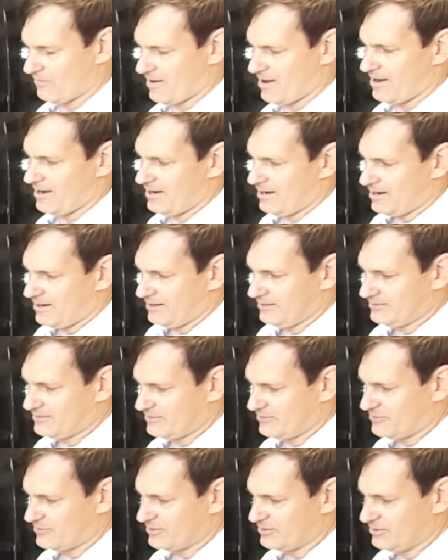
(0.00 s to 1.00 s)
ride height
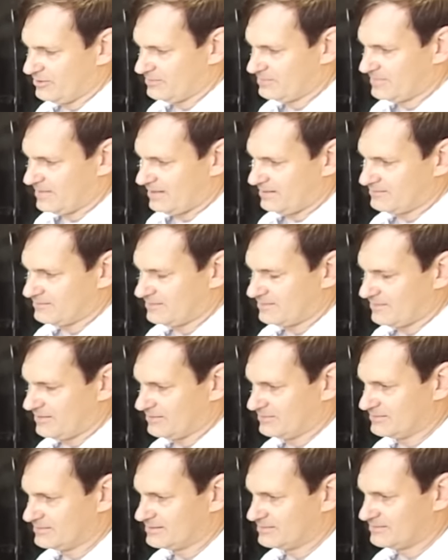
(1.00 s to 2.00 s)
and droop, that
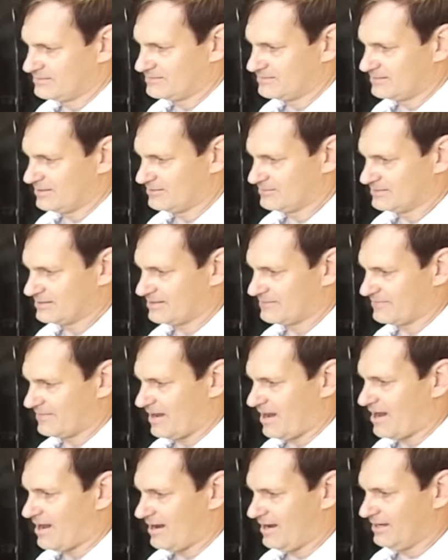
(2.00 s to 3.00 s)

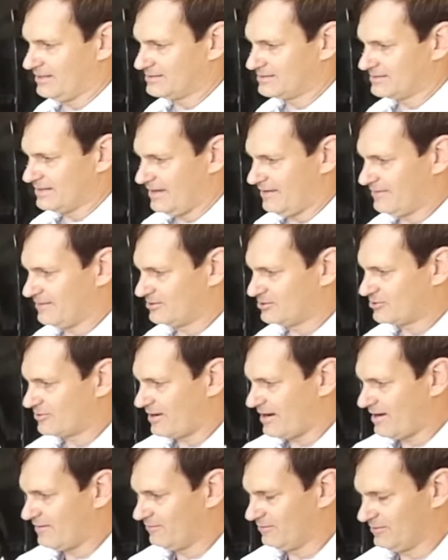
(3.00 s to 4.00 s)
the heights and the
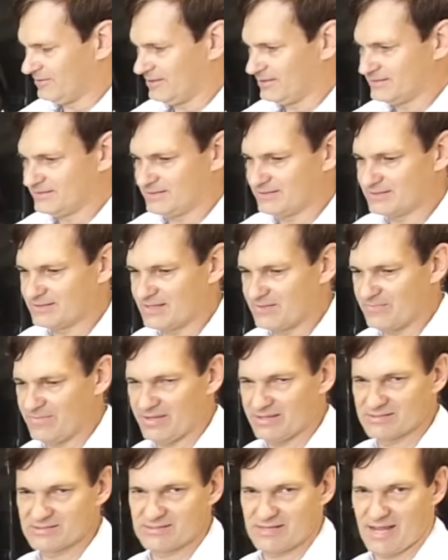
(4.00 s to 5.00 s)
travel distance can be
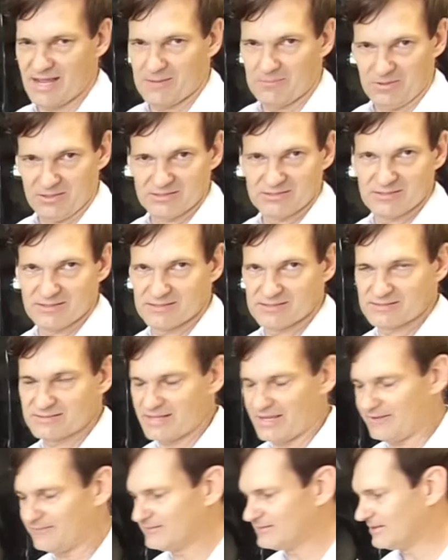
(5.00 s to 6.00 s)
established in a
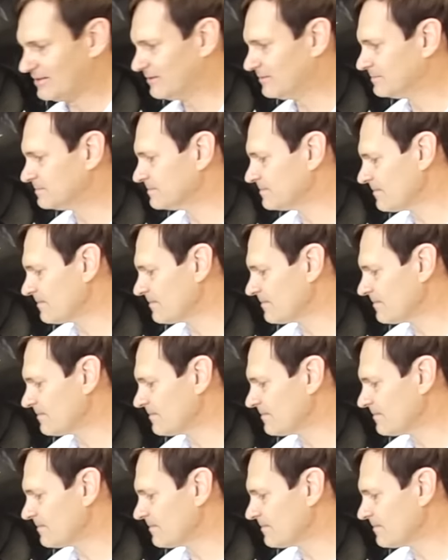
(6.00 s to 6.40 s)
safe zone.